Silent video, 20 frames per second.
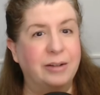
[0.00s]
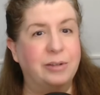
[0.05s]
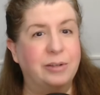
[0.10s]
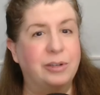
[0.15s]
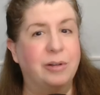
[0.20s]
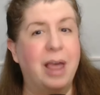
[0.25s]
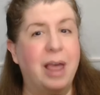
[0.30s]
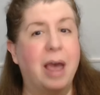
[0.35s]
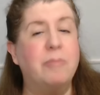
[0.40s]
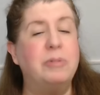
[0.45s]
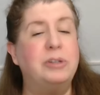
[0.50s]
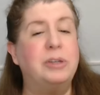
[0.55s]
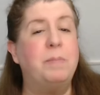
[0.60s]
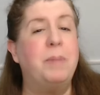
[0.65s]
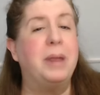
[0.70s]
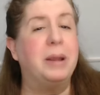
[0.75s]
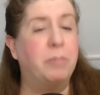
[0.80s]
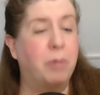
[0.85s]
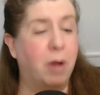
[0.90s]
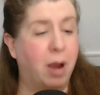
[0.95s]
So that was a
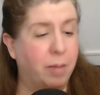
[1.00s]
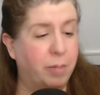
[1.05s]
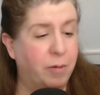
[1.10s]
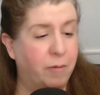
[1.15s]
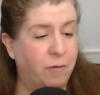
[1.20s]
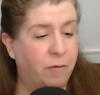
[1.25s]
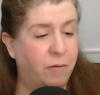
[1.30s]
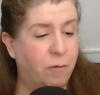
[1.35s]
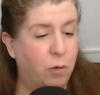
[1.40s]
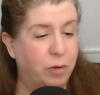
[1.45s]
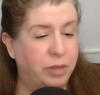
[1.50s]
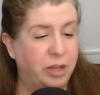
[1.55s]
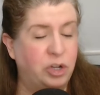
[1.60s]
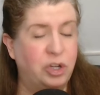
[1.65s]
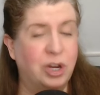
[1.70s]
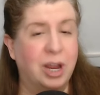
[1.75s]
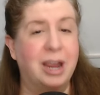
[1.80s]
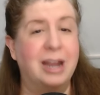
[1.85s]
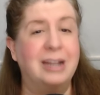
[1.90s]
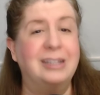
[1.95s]
big problem for the
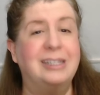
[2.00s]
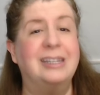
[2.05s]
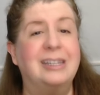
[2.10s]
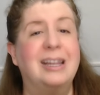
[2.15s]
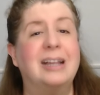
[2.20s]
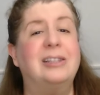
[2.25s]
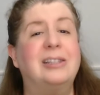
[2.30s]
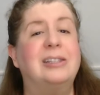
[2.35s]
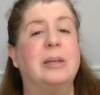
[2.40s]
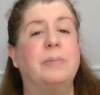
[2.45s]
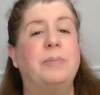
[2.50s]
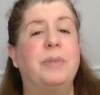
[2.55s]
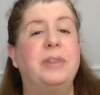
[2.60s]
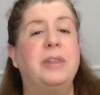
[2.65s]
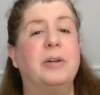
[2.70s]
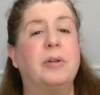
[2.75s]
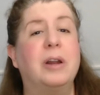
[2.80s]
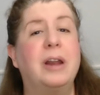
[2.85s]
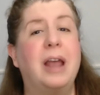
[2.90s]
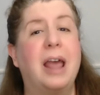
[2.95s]
Giants, and that's something
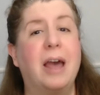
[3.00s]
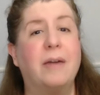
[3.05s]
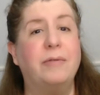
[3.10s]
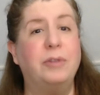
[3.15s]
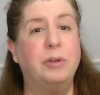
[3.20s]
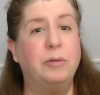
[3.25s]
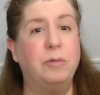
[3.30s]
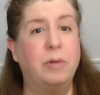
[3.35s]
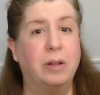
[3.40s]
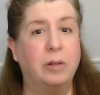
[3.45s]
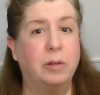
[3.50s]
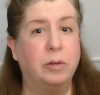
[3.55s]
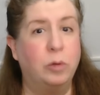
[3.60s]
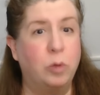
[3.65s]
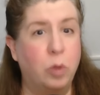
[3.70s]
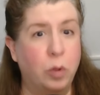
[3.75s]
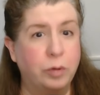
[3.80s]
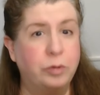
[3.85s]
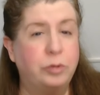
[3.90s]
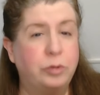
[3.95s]
they're going to have to
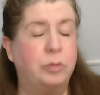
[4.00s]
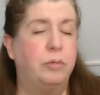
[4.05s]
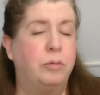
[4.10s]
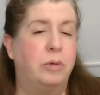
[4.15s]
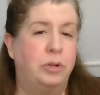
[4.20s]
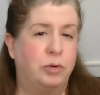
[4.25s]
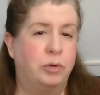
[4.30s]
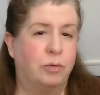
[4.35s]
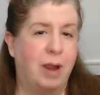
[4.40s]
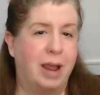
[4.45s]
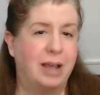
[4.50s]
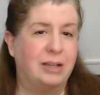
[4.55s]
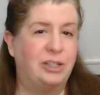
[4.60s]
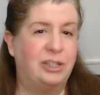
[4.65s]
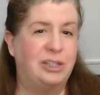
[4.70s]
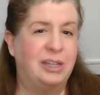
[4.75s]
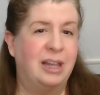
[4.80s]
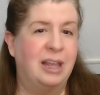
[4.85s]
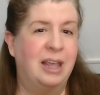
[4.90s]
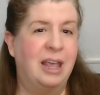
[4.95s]
look to
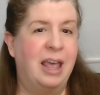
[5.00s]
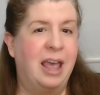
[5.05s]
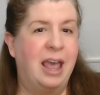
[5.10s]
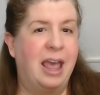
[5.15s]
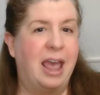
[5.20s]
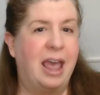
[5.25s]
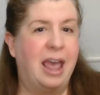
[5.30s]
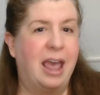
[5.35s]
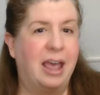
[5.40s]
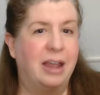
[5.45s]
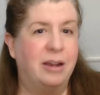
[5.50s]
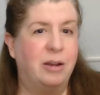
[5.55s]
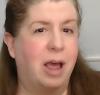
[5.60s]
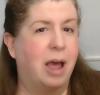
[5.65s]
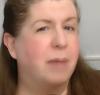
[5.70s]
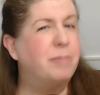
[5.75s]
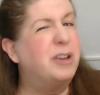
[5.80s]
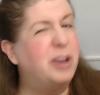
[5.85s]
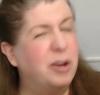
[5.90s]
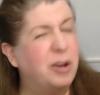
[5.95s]
address. And
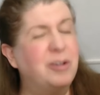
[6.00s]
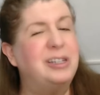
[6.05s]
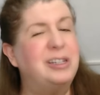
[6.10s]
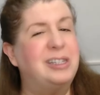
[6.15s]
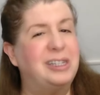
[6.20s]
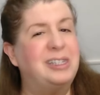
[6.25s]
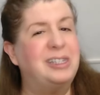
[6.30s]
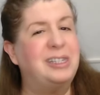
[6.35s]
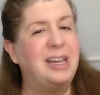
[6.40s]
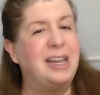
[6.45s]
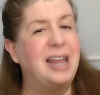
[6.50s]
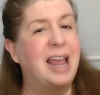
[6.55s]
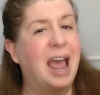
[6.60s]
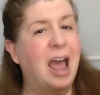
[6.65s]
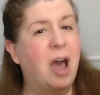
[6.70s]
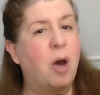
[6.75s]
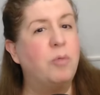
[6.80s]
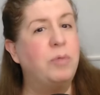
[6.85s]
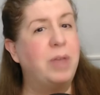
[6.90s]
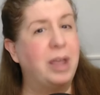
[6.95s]
I'm curious to see
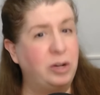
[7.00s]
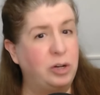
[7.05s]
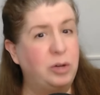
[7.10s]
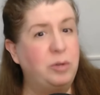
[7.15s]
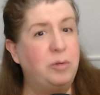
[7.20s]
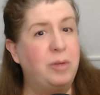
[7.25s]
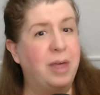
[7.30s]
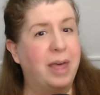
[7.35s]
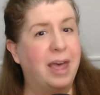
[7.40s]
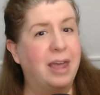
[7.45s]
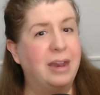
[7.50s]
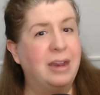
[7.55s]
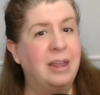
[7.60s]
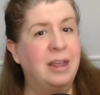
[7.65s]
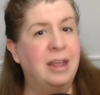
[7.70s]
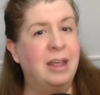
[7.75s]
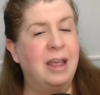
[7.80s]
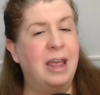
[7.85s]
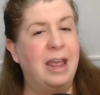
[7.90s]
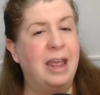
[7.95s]
how they do that
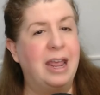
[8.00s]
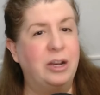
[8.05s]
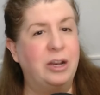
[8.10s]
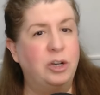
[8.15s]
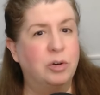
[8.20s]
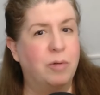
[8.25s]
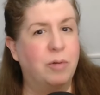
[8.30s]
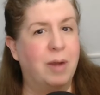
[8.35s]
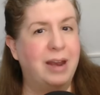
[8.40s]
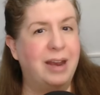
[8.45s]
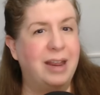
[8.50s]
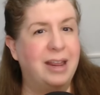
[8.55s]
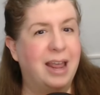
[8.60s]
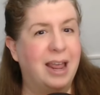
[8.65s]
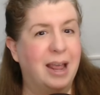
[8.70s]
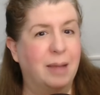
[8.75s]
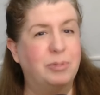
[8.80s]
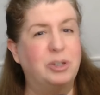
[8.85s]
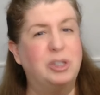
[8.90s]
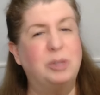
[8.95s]
in training
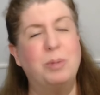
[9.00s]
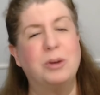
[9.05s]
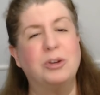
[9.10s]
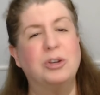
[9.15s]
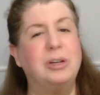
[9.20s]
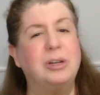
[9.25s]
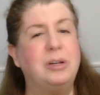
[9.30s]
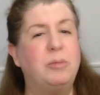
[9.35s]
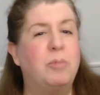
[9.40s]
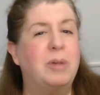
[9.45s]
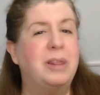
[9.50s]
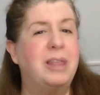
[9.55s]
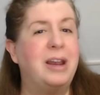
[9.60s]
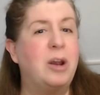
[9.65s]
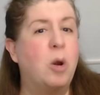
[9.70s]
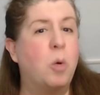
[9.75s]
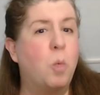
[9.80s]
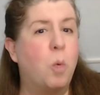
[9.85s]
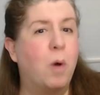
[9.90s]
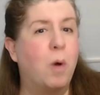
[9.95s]
camp, especially when they
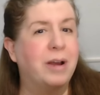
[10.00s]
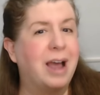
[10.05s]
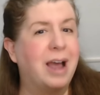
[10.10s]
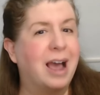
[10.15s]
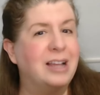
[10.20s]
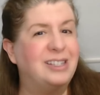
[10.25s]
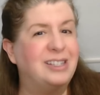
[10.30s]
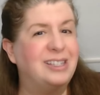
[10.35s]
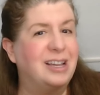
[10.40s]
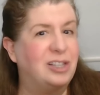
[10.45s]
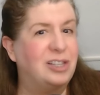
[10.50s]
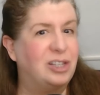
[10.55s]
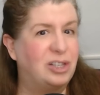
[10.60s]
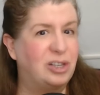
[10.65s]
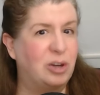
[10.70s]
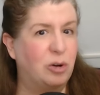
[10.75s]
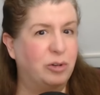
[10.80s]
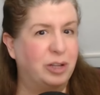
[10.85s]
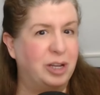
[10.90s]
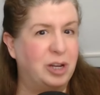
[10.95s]
don't want guys
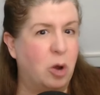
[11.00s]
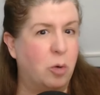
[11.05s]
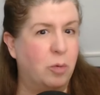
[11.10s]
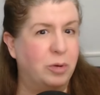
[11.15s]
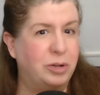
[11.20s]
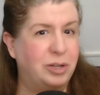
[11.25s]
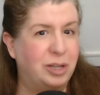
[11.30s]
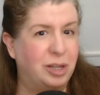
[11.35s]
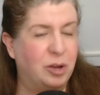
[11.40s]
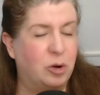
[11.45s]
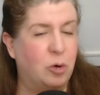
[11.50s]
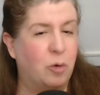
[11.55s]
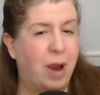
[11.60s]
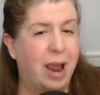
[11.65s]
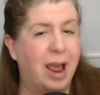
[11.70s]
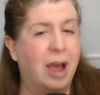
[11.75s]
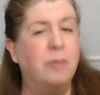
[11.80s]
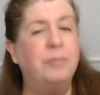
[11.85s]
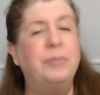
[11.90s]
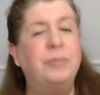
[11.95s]
necessarily going to the
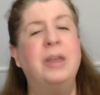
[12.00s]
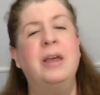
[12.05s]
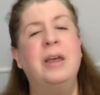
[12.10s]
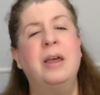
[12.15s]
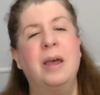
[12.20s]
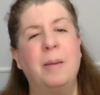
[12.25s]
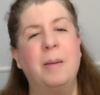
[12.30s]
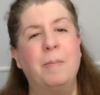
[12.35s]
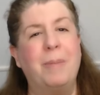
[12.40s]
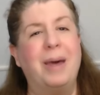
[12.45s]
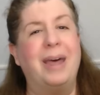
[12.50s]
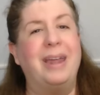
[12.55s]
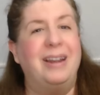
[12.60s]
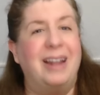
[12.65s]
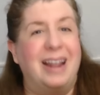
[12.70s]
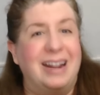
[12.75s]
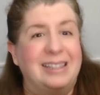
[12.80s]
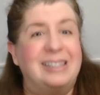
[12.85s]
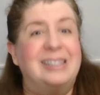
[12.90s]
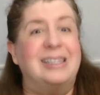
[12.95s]
ground. But
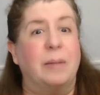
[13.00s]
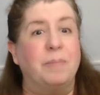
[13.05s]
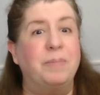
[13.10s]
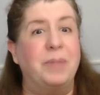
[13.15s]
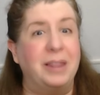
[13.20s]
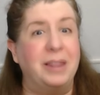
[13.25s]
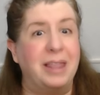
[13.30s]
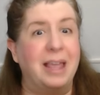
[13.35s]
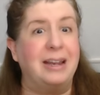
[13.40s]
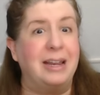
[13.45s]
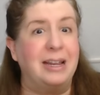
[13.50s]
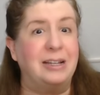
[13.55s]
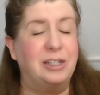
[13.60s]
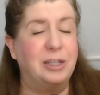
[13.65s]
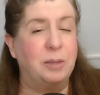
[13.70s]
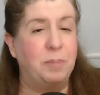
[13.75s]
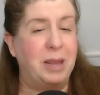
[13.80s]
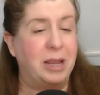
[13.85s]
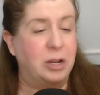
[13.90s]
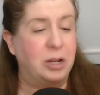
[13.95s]
it's something that needs
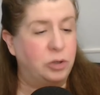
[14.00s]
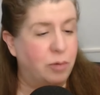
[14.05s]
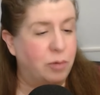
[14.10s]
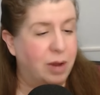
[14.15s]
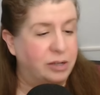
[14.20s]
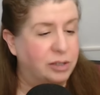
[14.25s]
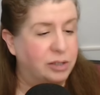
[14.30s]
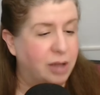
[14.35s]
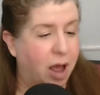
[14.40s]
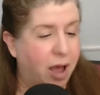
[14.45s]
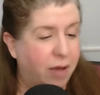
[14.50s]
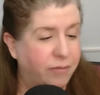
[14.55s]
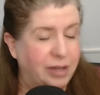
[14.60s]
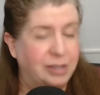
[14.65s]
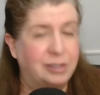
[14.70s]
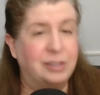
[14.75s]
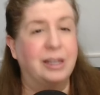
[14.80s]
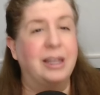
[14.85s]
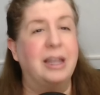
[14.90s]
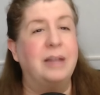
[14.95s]
to be addressed,
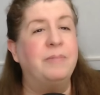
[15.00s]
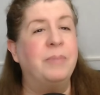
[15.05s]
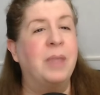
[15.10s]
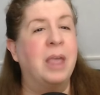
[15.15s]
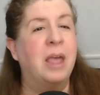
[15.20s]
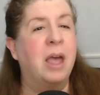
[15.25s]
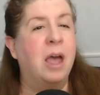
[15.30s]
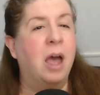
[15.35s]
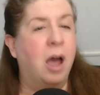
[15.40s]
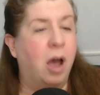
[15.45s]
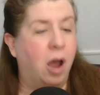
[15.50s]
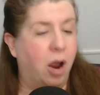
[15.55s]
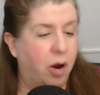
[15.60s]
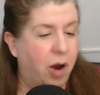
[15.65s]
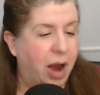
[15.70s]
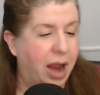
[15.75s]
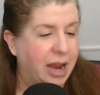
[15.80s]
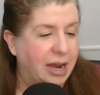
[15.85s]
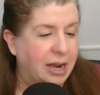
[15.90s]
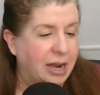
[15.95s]
obviously. All
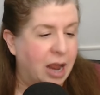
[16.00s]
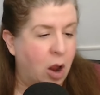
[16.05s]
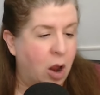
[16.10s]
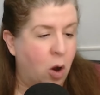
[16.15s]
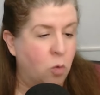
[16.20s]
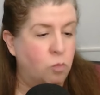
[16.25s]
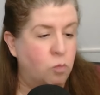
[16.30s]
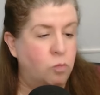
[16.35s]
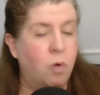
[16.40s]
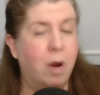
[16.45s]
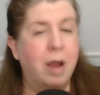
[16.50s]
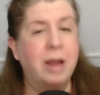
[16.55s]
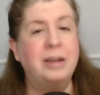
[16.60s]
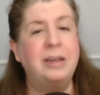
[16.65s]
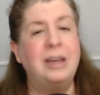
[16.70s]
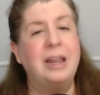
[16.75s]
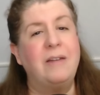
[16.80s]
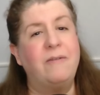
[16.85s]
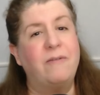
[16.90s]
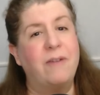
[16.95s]
right. Run
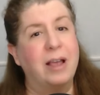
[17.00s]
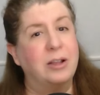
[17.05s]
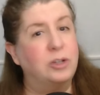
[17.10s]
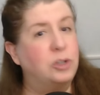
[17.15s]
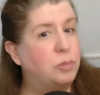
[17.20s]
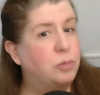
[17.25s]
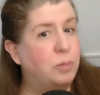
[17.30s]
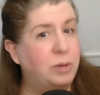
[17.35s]
defense.